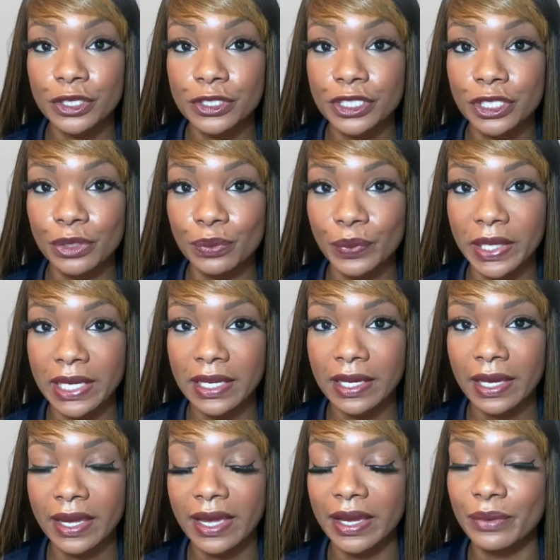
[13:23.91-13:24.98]
to your week.
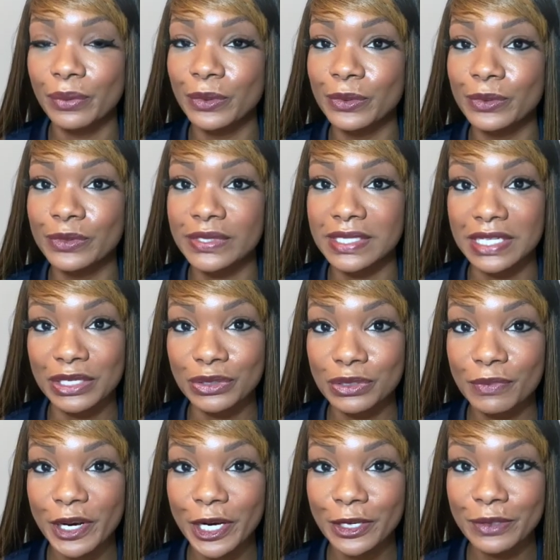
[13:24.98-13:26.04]
I will see you
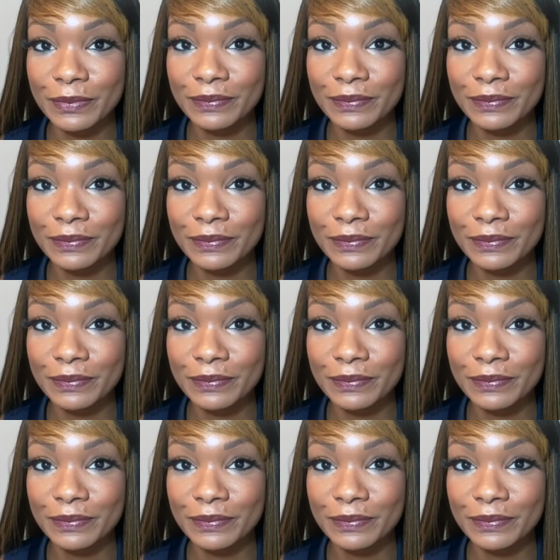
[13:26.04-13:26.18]
tomorrow.